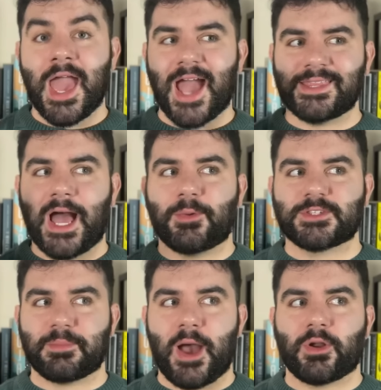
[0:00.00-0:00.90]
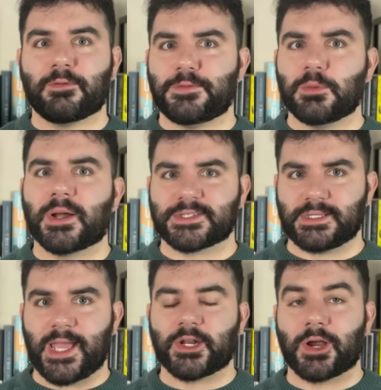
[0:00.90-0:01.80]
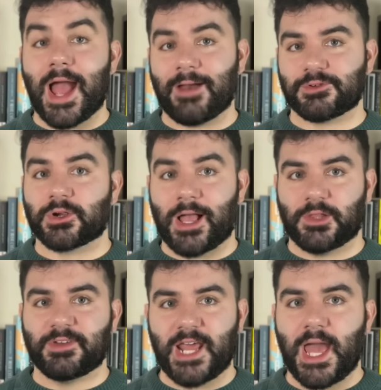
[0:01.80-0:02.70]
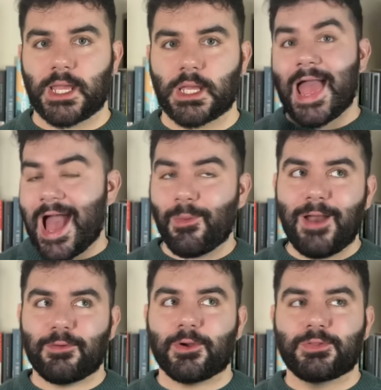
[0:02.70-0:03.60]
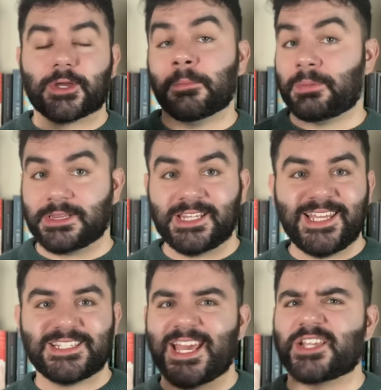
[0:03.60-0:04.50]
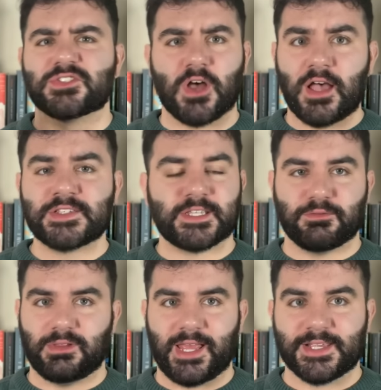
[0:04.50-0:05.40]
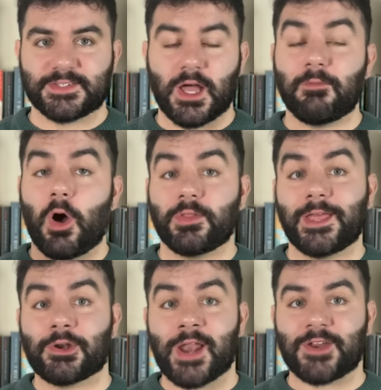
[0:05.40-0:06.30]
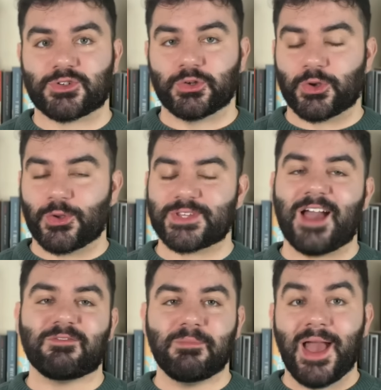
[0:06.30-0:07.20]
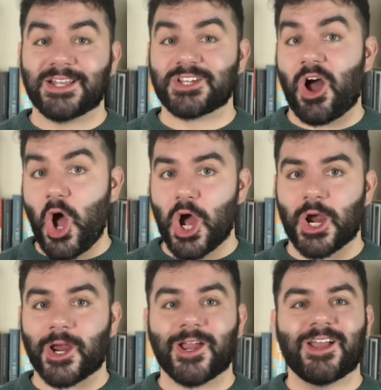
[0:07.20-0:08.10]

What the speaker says: and that was about a few months later after Eleva Day. However, the complete exhaustive list of all the international girls I've met are